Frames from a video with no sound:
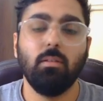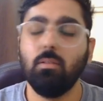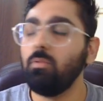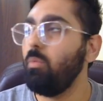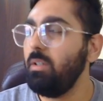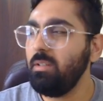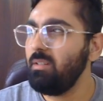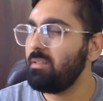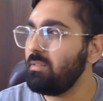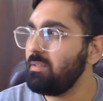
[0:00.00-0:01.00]
So what
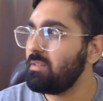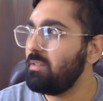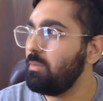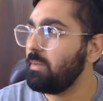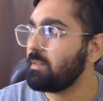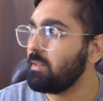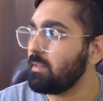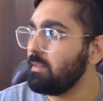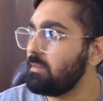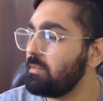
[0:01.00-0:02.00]
should search do
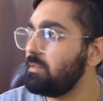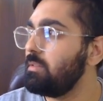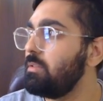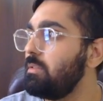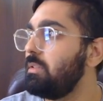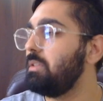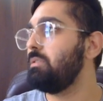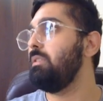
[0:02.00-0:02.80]
exactly? Search should